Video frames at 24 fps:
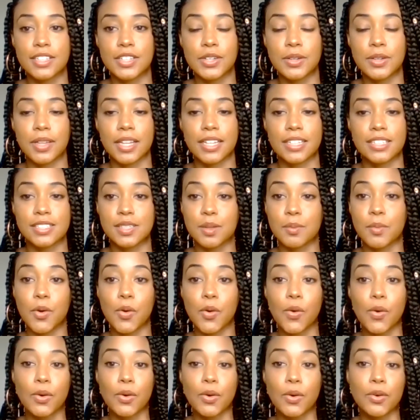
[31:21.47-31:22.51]
like some
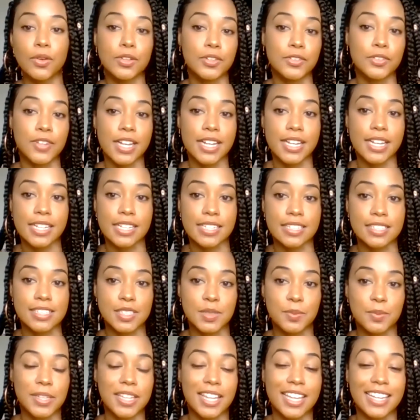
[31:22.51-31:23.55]
whole
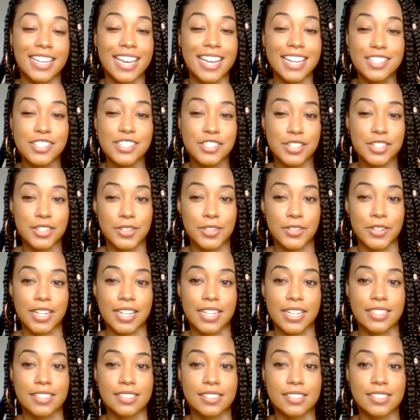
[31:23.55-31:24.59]
grains, but like ancient
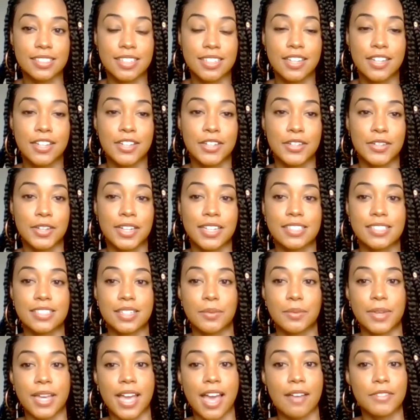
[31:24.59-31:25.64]
grains that
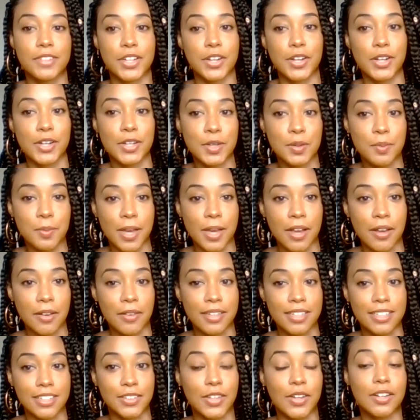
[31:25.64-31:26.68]
we haven't heard
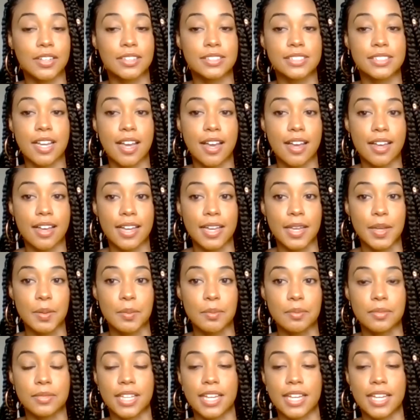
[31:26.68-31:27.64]
about in a long time,